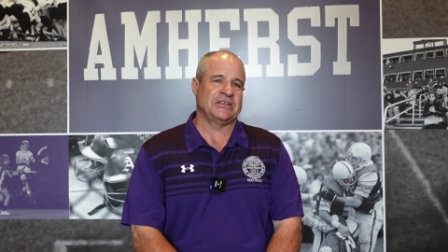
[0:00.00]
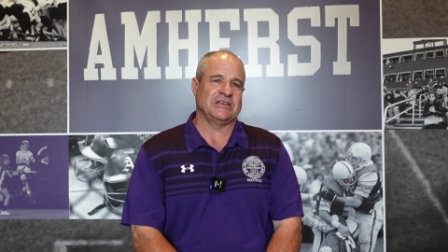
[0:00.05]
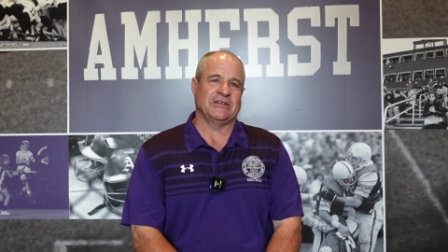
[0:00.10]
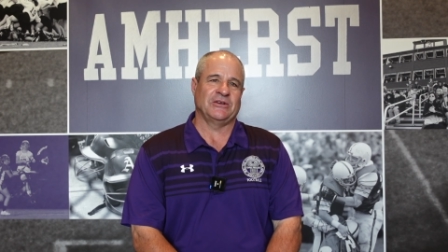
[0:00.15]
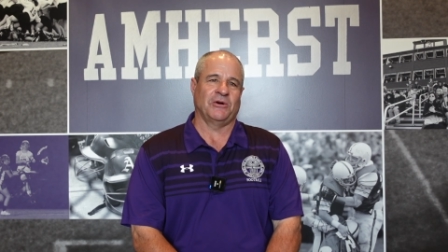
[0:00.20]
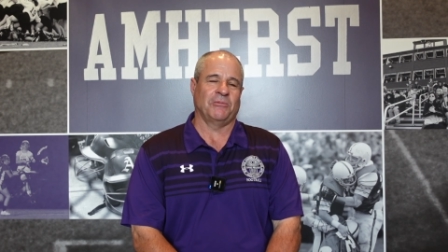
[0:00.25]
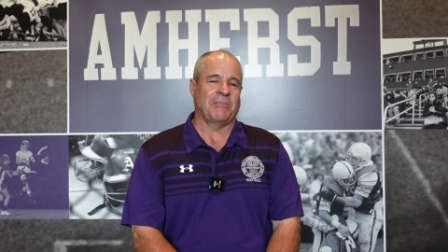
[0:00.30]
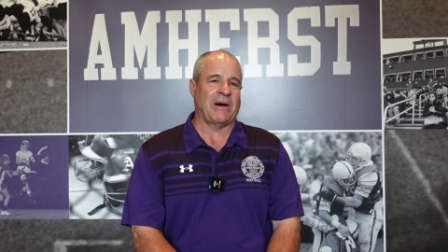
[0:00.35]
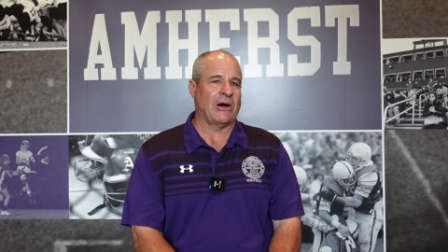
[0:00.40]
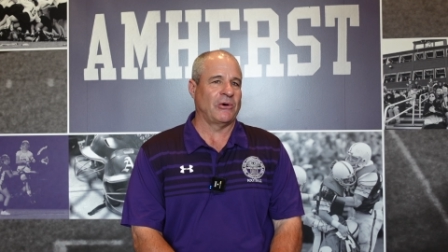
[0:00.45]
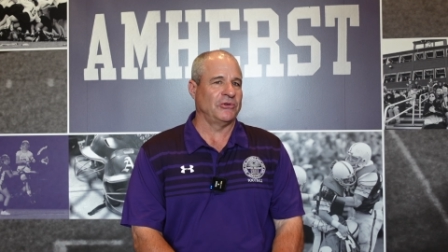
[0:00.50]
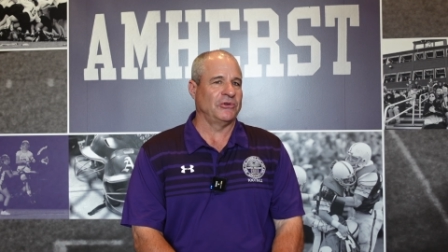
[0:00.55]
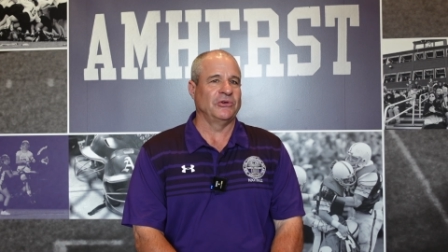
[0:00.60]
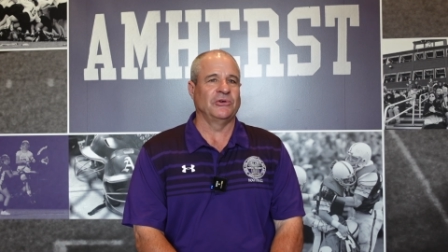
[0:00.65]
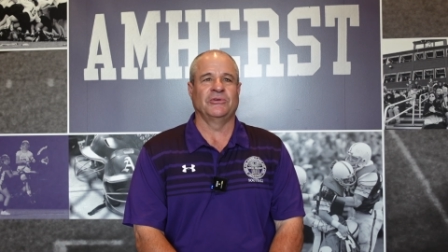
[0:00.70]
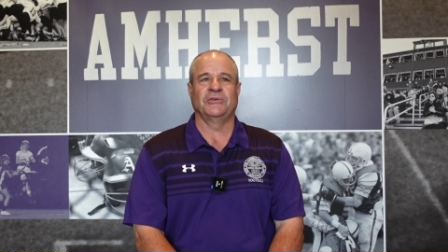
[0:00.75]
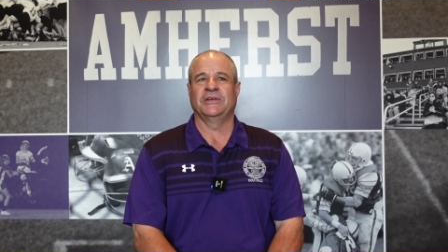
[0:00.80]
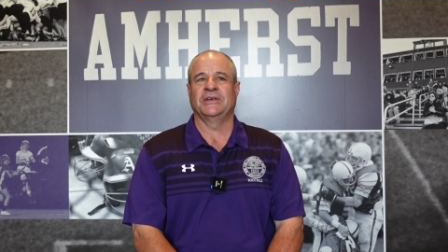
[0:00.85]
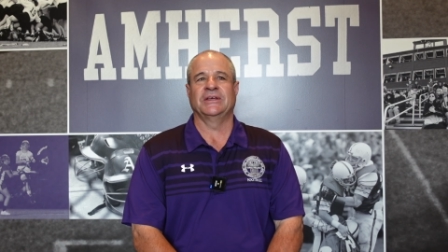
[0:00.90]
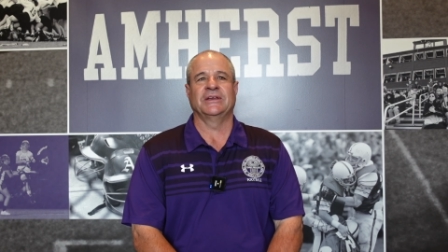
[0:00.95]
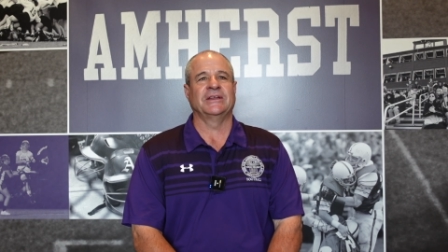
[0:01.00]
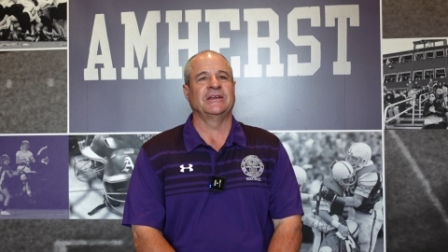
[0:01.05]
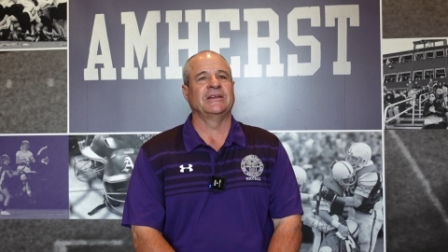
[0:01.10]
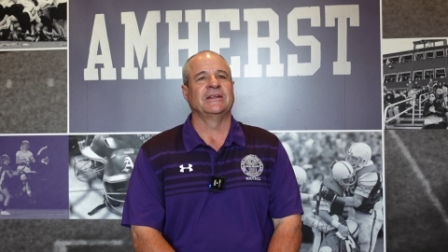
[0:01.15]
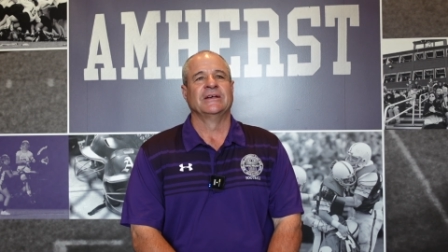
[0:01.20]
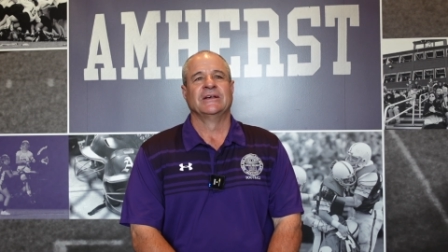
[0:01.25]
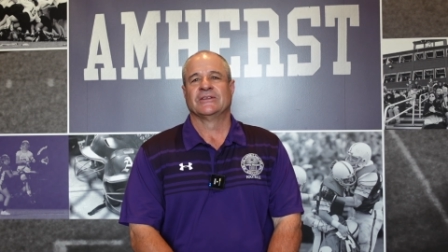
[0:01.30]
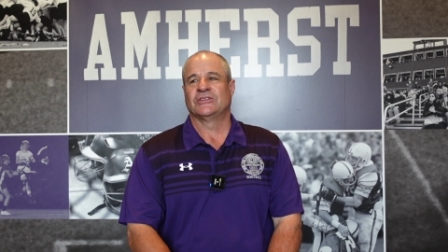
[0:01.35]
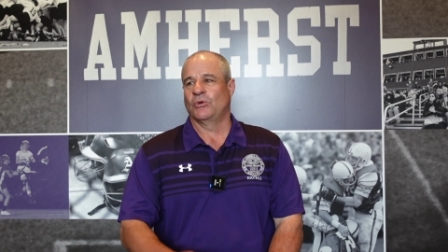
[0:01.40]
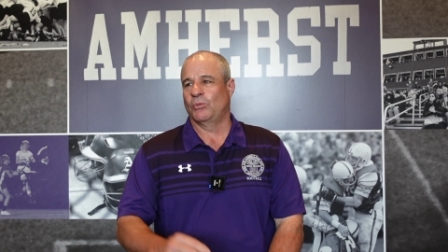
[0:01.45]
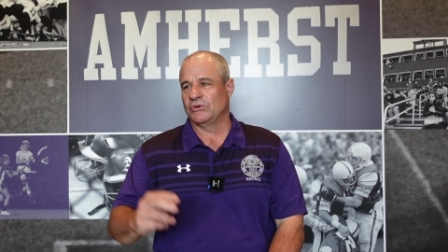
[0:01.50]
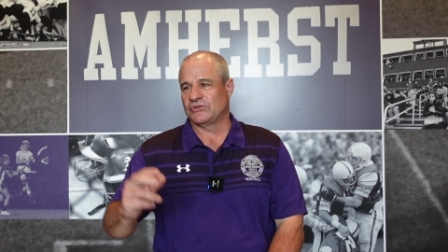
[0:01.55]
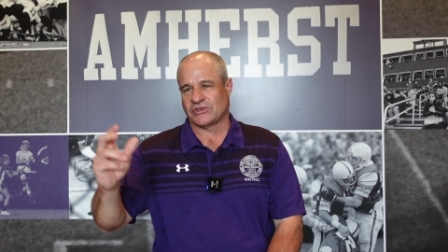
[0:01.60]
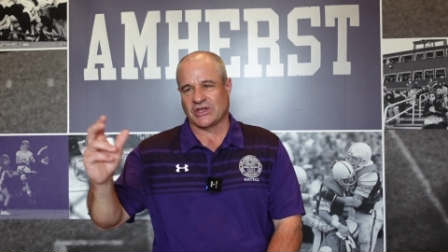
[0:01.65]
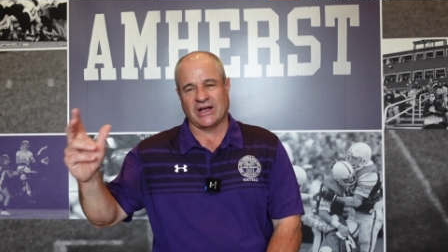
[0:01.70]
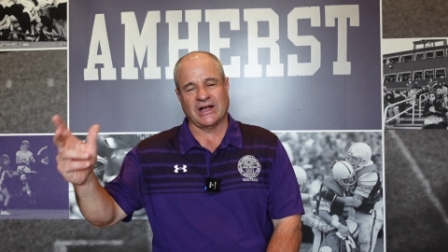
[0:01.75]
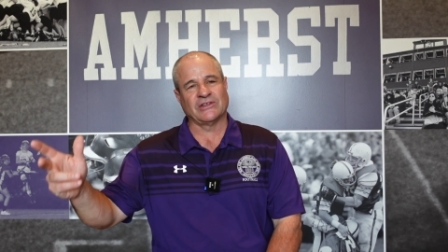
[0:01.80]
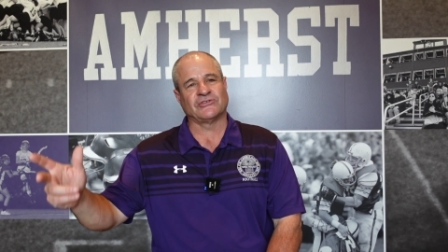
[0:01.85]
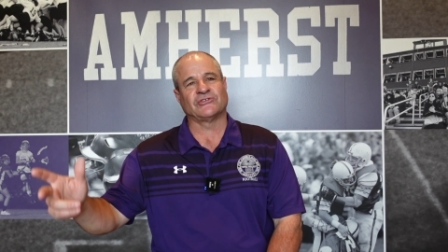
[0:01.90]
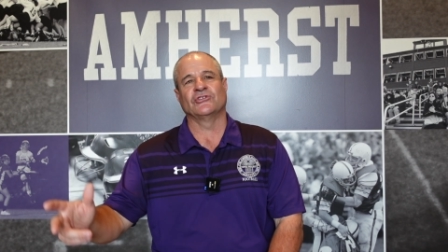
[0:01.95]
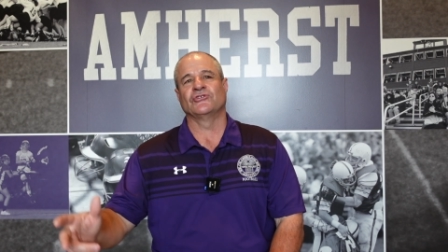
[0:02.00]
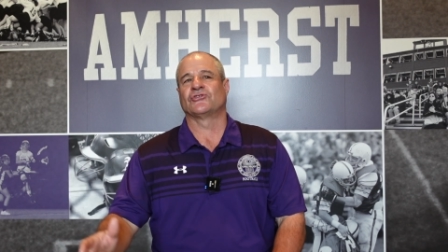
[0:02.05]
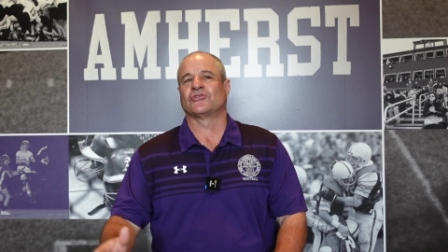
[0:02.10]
you know, Mount Union and the Wisconsin